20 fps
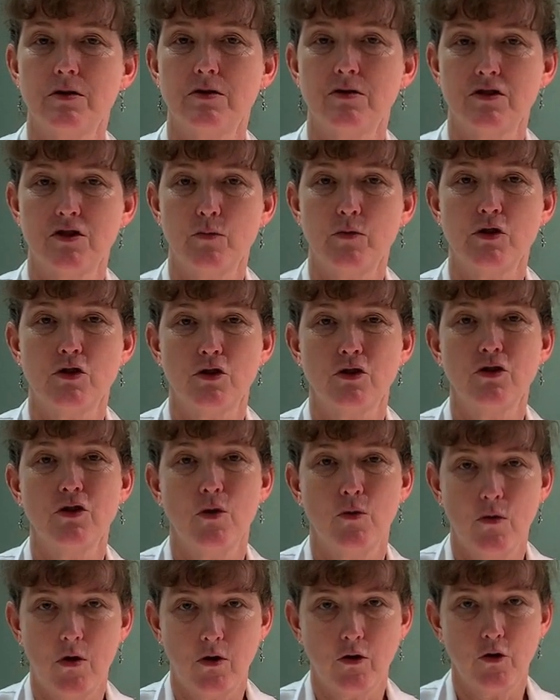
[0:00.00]
and so we should
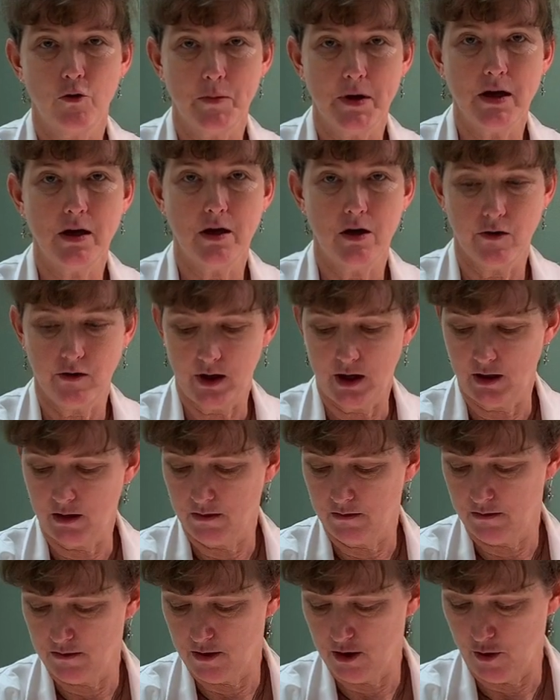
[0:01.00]
no longer be hearing
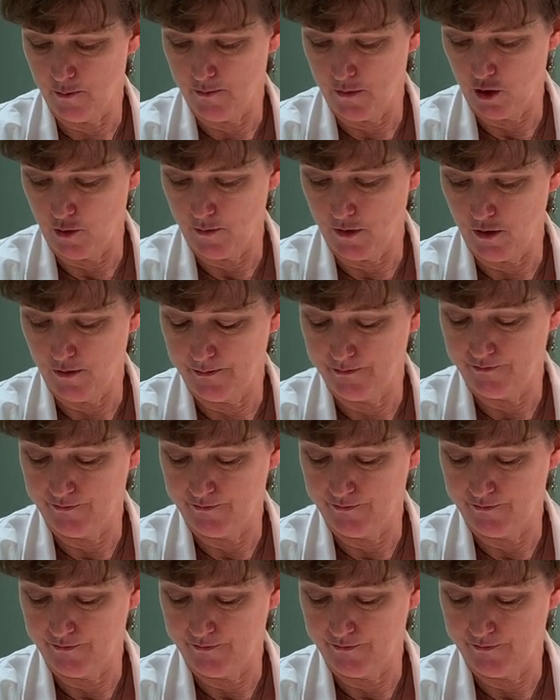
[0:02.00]
a murmur.